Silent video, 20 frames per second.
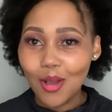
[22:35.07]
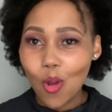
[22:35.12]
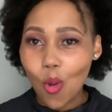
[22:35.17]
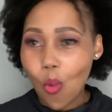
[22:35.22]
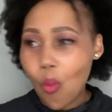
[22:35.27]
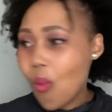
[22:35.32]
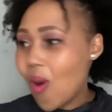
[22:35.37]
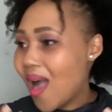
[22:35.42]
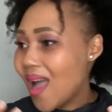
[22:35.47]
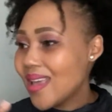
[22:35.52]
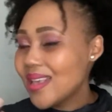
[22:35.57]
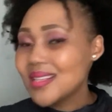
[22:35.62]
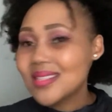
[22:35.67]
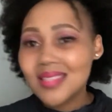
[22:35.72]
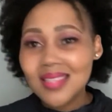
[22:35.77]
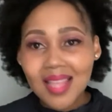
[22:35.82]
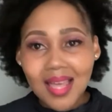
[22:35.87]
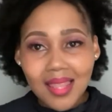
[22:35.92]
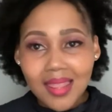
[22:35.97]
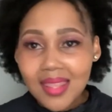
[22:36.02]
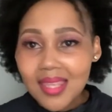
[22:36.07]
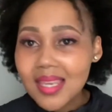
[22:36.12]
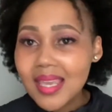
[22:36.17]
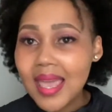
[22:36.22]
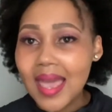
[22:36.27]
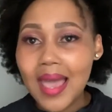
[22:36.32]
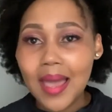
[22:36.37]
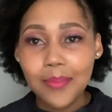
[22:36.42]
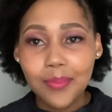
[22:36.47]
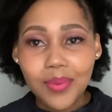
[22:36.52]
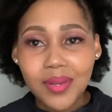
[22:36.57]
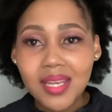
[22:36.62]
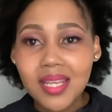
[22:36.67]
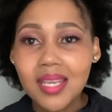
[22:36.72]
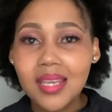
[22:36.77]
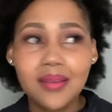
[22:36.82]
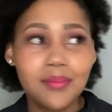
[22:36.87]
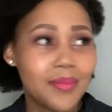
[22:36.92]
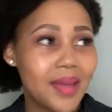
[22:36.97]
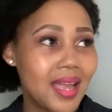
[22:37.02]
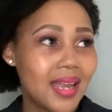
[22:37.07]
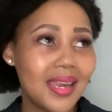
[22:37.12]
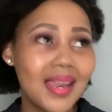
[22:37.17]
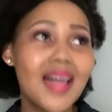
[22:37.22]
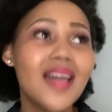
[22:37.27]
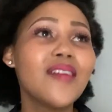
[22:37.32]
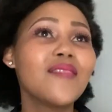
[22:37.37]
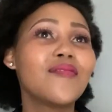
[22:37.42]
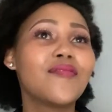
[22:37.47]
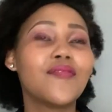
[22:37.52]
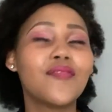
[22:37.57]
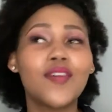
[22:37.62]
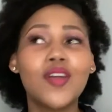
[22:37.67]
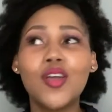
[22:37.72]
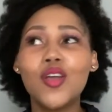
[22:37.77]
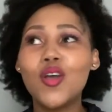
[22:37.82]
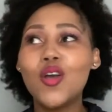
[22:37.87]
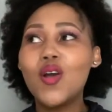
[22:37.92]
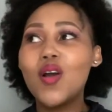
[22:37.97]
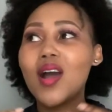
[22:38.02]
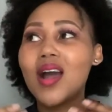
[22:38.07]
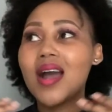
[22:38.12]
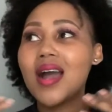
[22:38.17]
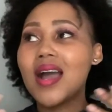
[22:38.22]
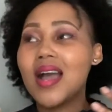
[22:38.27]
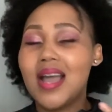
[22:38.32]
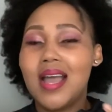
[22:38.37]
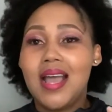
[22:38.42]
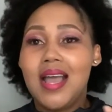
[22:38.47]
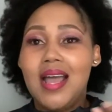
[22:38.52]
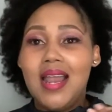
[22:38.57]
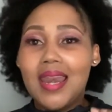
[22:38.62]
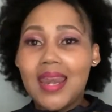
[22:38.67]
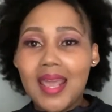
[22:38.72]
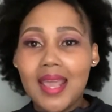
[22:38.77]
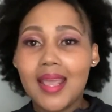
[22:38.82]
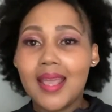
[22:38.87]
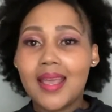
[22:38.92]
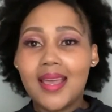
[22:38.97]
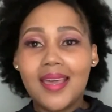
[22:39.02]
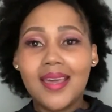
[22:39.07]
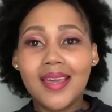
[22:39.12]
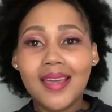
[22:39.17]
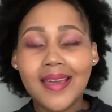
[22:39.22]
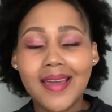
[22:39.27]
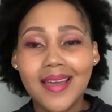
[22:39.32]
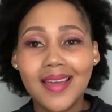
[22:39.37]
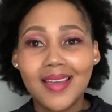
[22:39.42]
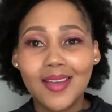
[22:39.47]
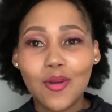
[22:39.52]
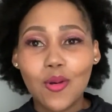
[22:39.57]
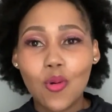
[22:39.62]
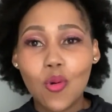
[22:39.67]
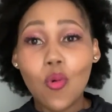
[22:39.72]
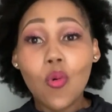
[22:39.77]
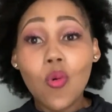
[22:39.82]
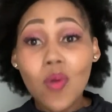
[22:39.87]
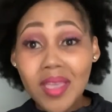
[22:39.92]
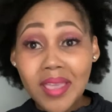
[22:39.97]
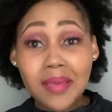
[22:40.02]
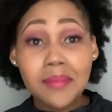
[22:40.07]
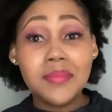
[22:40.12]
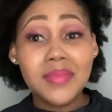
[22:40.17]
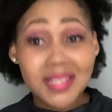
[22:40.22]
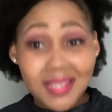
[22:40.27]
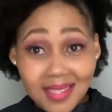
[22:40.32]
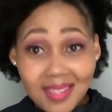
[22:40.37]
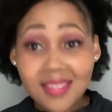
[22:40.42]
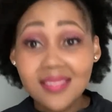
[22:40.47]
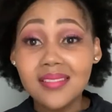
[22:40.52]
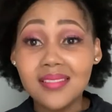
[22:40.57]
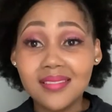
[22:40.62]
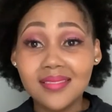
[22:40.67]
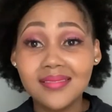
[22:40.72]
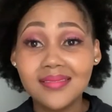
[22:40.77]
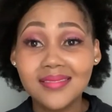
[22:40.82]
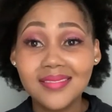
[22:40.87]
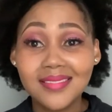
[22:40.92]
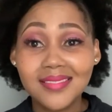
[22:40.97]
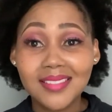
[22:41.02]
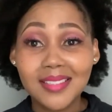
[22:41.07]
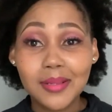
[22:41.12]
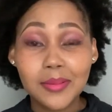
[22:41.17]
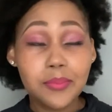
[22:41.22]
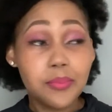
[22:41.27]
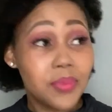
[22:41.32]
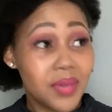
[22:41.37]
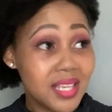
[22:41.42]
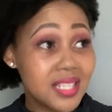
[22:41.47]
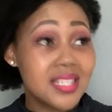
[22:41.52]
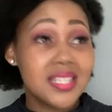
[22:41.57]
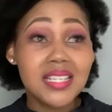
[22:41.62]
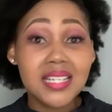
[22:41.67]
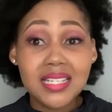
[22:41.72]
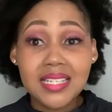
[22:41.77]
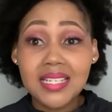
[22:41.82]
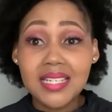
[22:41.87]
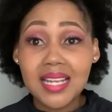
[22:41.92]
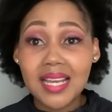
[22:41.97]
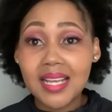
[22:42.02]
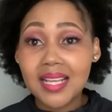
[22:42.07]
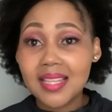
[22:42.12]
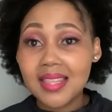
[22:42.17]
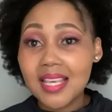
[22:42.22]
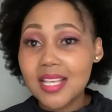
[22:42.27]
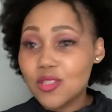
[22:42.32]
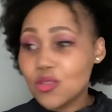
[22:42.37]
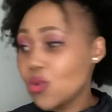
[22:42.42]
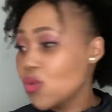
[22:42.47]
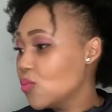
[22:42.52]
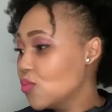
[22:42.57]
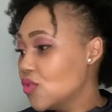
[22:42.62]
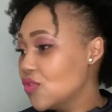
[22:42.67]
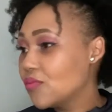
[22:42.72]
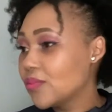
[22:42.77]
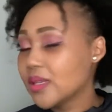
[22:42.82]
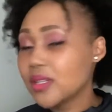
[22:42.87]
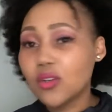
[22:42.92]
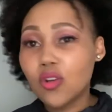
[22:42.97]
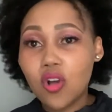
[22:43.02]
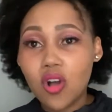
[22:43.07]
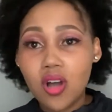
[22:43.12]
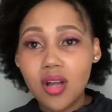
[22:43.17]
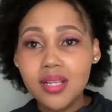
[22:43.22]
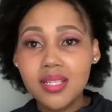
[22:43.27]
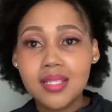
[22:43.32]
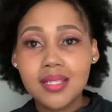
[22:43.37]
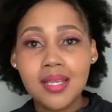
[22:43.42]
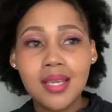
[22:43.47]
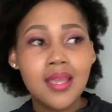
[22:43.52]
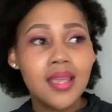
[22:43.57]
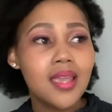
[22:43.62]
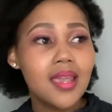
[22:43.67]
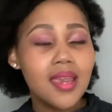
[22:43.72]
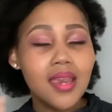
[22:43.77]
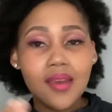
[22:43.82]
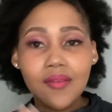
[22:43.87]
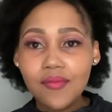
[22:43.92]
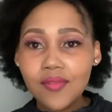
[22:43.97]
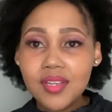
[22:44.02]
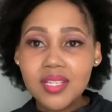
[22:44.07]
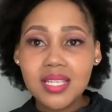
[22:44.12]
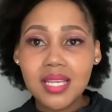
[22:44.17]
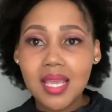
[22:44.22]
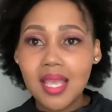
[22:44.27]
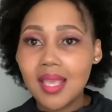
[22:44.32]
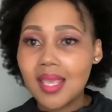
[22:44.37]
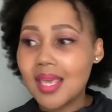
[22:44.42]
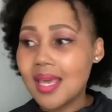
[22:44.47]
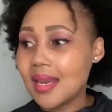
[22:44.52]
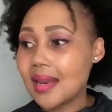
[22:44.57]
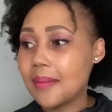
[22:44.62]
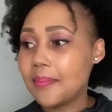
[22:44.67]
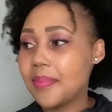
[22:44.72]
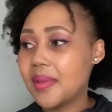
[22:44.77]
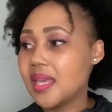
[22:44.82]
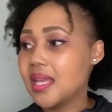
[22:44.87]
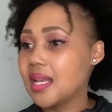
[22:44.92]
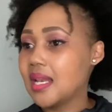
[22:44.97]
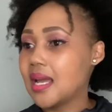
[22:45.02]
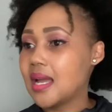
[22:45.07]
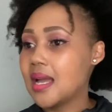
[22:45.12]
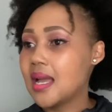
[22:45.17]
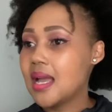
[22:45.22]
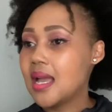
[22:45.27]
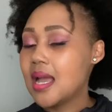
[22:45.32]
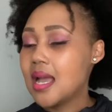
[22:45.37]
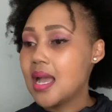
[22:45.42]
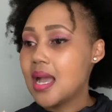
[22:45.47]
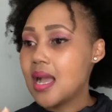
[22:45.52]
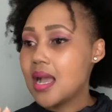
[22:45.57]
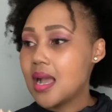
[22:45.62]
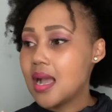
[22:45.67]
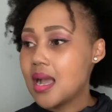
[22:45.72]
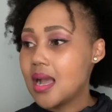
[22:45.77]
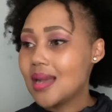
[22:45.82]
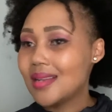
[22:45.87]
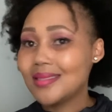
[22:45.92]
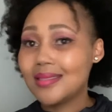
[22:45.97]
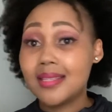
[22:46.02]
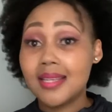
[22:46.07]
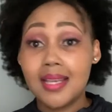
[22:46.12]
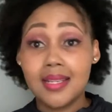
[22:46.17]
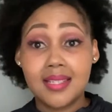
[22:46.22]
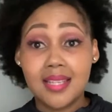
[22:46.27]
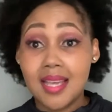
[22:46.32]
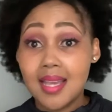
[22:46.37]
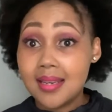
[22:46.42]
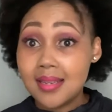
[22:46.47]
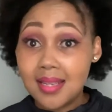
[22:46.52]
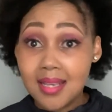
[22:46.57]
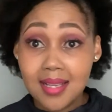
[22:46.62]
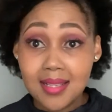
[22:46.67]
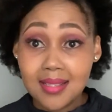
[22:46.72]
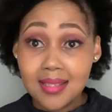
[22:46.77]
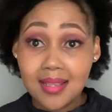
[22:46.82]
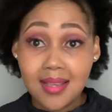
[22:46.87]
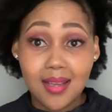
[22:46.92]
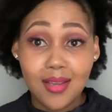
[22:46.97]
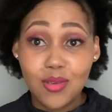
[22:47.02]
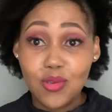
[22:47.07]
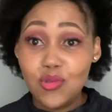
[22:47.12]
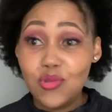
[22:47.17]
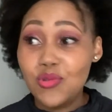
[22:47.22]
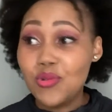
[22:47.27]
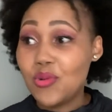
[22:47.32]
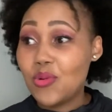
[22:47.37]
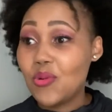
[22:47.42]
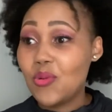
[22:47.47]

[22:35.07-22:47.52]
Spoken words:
Why is nothing happening in my life? Like, who am I still? Basically, like, there's no movement. God, every day, Garabela, Diatandas, you know.